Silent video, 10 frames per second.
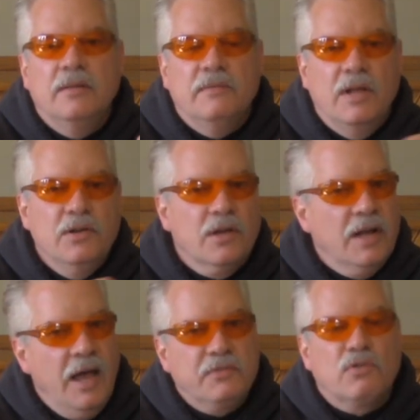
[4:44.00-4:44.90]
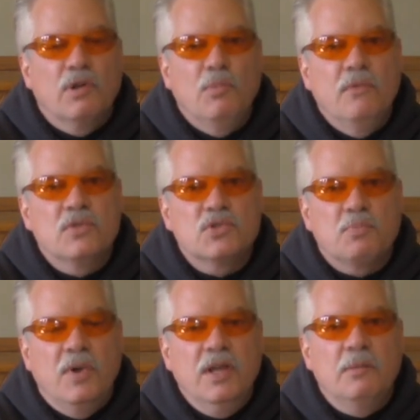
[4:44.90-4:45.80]
then you're going to have to remove the
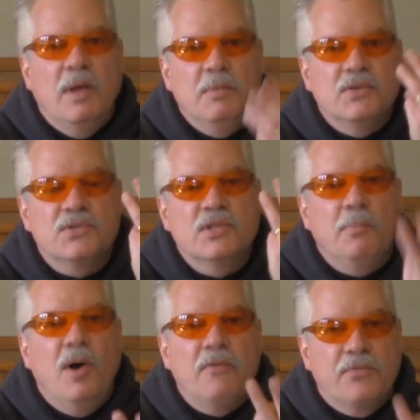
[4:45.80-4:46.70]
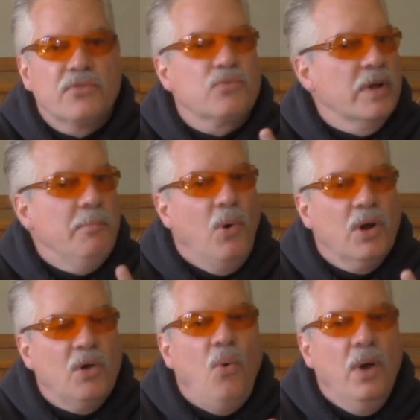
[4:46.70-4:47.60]
spring and maybe snip off three
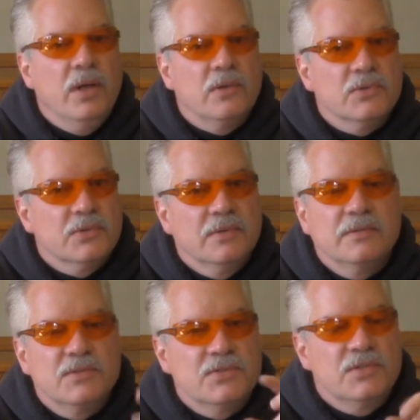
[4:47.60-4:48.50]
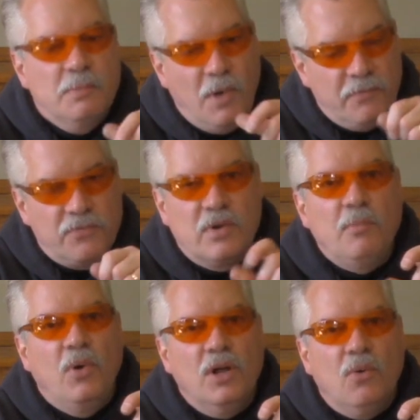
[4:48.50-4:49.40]
more coils. Snip off three
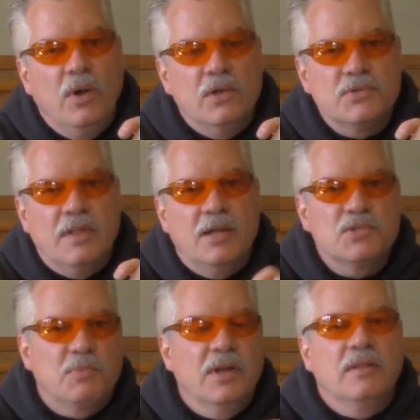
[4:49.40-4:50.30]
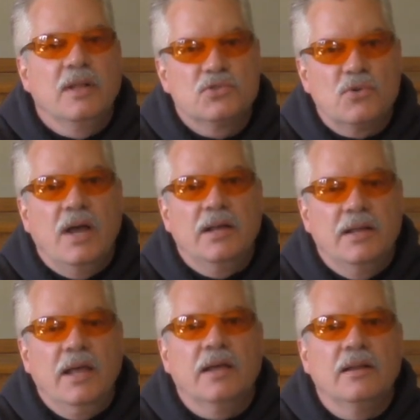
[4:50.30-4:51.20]
more coils of that spring and then try it
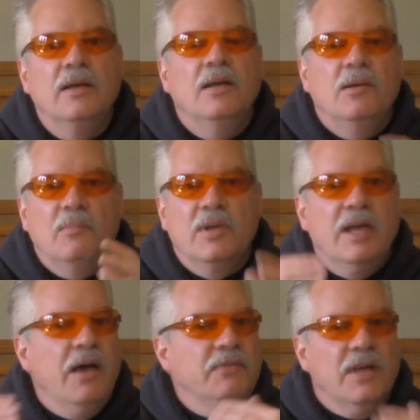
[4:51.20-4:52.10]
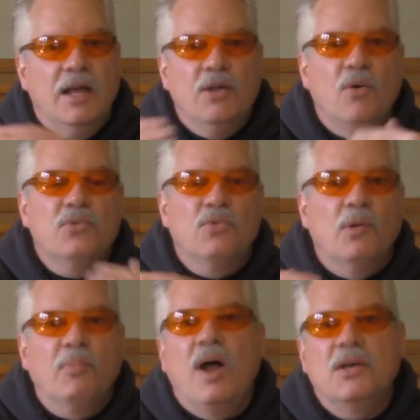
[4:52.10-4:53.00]
again. But you have to kind of go through
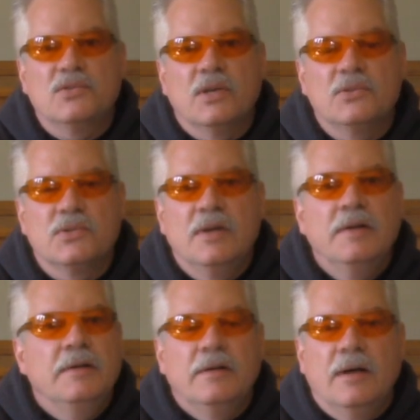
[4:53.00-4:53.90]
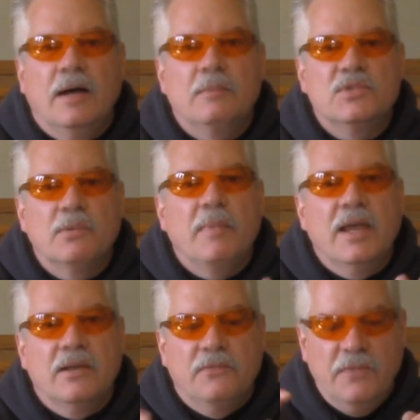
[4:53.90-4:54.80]
a process um, to
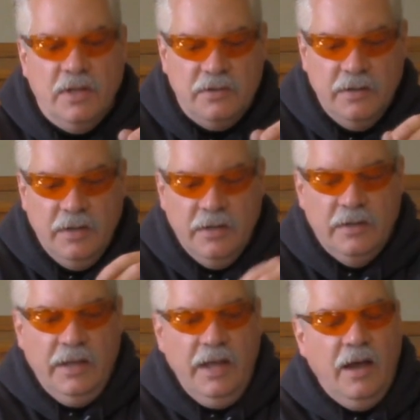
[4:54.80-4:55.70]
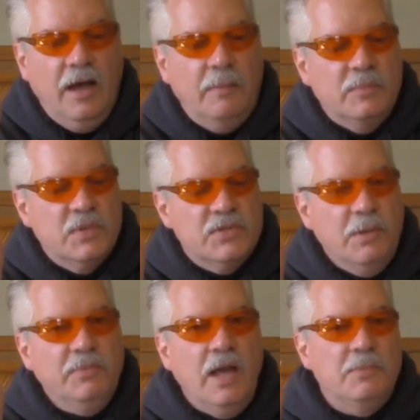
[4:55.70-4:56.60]
make it fit. Um,
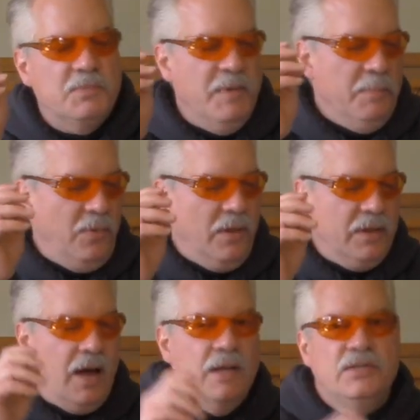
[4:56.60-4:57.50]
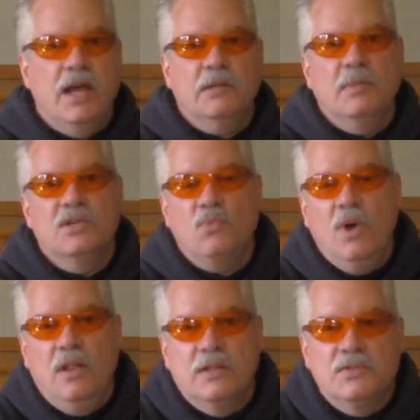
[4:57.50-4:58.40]
sometimes people contact me as
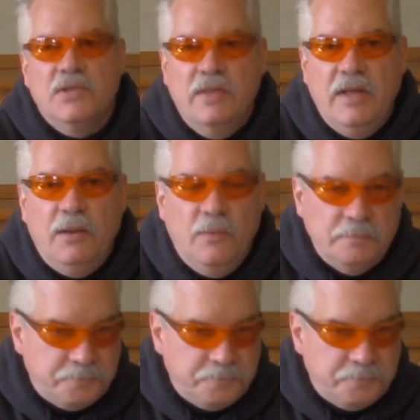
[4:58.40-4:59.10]
well and say that